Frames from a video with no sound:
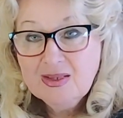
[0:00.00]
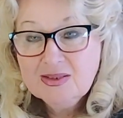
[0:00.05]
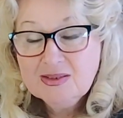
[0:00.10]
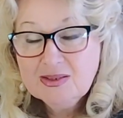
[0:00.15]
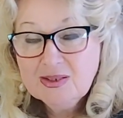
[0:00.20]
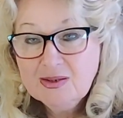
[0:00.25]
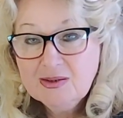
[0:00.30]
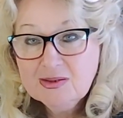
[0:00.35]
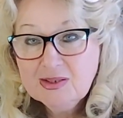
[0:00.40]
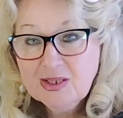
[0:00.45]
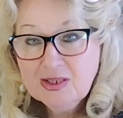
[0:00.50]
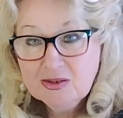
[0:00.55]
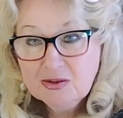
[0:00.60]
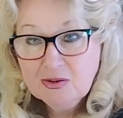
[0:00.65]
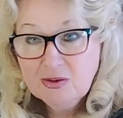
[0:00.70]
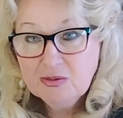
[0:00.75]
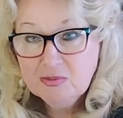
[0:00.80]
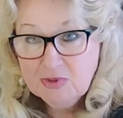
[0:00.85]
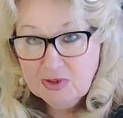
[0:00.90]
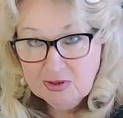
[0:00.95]
So they
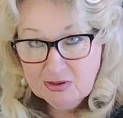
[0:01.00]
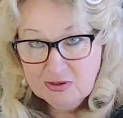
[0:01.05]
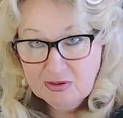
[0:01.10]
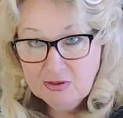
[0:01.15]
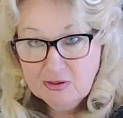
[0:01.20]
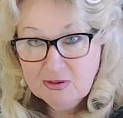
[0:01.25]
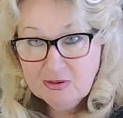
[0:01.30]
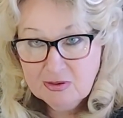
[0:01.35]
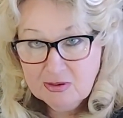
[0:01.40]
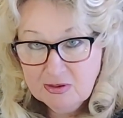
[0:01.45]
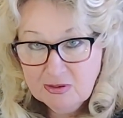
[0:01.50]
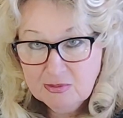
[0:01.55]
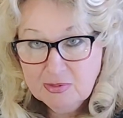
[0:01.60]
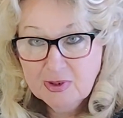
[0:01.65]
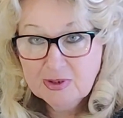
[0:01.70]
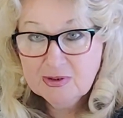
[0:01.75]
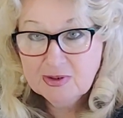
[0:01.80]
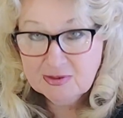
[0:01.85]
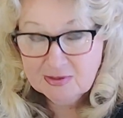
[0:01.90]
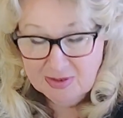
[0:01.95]
told me, you
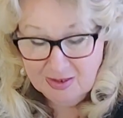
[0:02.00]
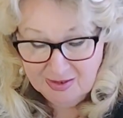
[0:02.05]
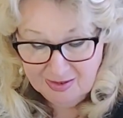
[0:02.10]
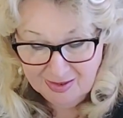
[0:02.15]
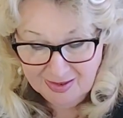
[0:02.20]
better